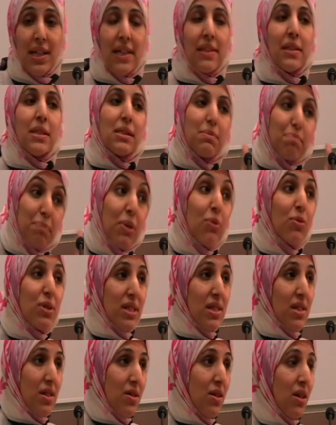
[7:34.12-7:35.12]
in the
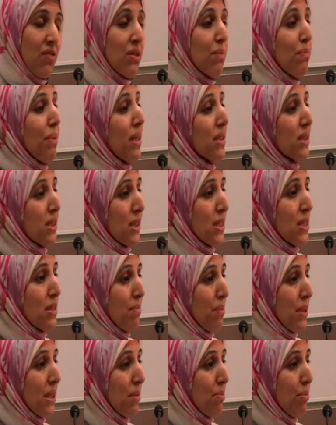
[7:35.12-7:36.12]
spirit of the Palestinian
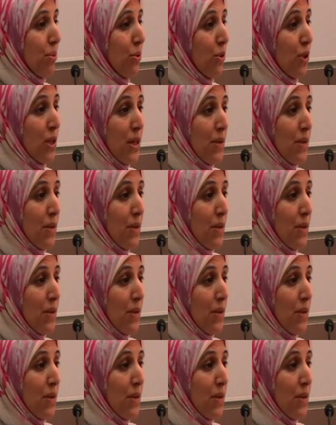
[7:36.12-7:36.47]
people.